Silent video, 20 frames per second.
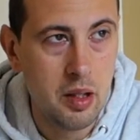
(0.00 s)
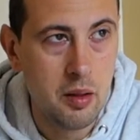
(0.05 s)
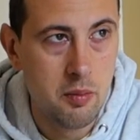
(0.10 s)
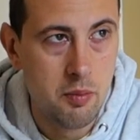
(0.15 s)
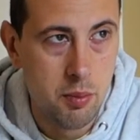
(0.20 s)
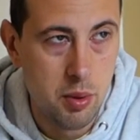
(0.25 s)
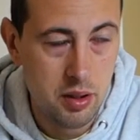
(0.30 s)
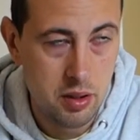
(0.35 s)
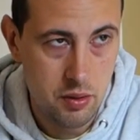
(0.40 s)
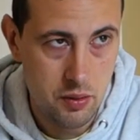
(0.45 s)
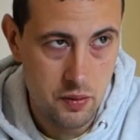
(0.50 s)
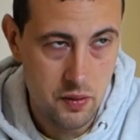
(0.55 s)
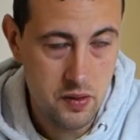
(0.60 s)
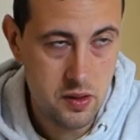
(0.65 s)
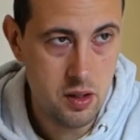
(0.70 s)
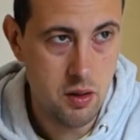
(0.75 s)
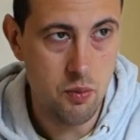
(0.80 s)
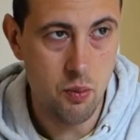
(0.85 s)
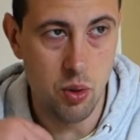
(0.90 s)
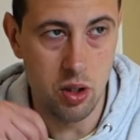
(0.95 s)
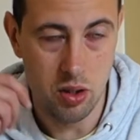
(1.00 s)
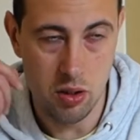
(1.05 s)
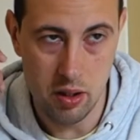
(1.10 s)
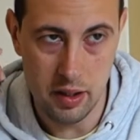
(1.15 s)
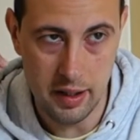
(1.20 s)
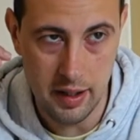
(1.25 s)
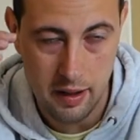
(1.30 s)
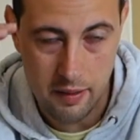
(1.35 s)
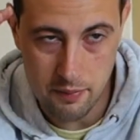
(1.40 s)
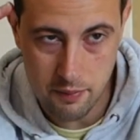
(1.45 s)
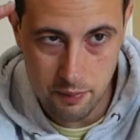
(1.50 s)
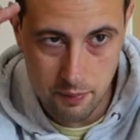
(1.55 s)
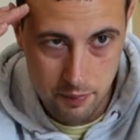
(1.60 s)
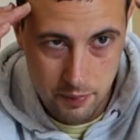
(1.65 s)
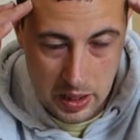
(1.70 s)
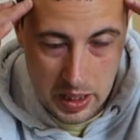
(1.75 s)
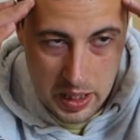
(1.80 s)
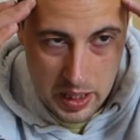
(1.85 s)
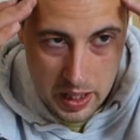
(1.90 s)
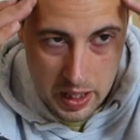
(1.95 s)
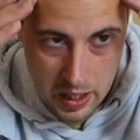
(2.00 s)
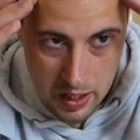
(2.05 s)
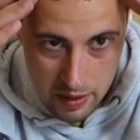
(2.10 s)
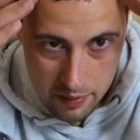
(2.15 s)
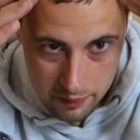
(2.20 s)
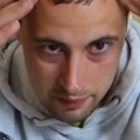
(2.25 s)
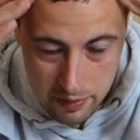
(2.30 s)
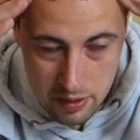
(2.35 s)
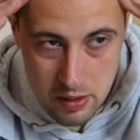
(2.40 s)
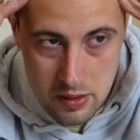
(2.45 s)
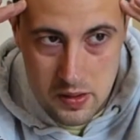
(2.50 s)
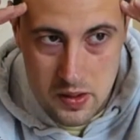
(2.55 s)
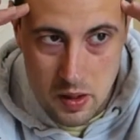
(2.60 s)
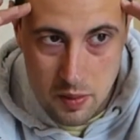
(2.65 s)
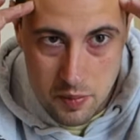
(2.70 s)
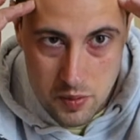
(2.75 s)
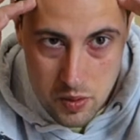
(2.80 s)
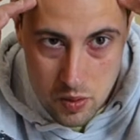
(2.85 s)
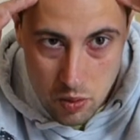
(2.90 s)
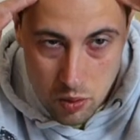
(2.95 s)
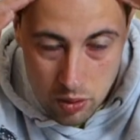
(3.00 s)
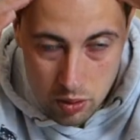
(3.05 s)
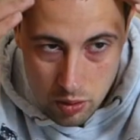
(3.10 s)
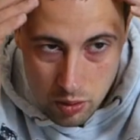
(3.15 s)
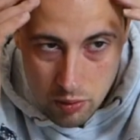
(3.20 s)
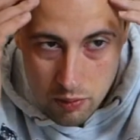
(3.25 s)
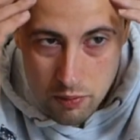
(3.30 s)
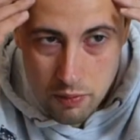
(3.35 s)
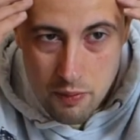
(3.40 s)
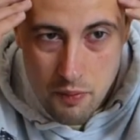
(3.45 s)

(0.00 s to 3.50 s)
But on somewhat I can feel some sort of